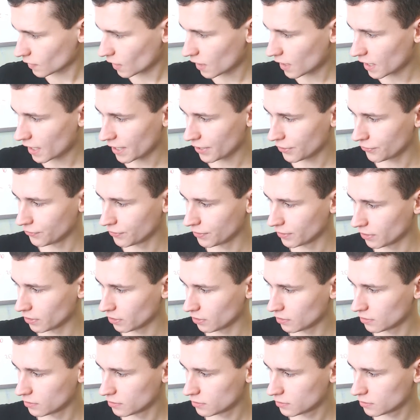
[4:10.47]
I
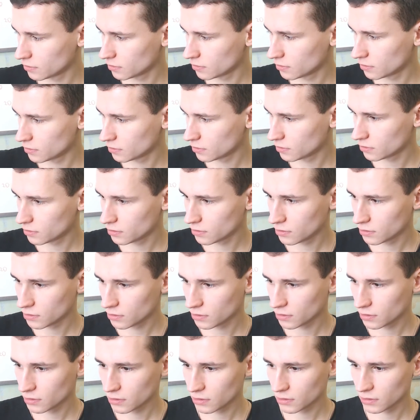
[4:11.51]
will
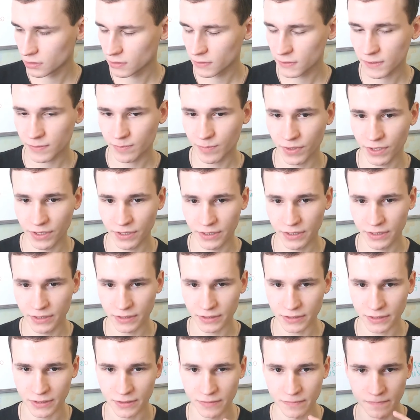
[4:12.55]
speak
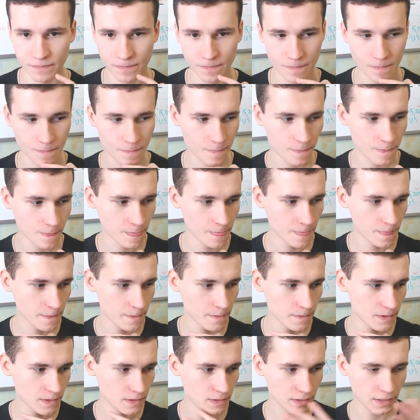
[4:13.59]
uh,
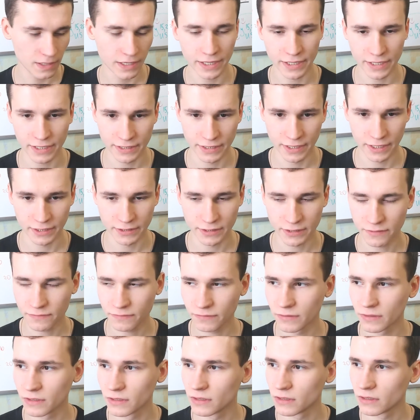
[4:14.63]
like a
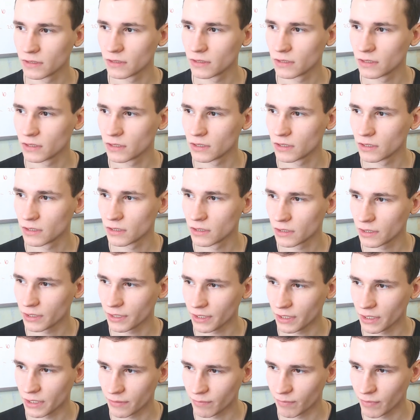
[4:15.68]
native
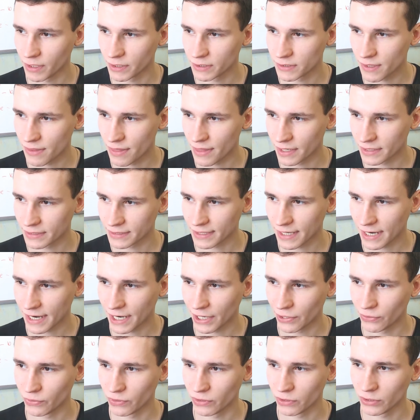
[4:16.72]
it means that
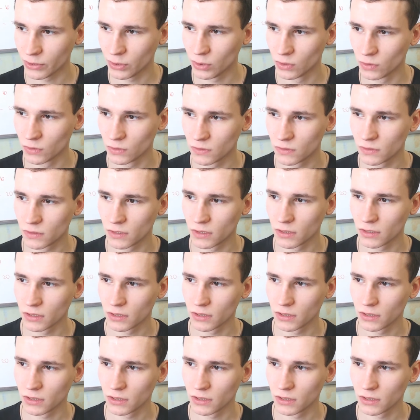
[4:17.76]
I will use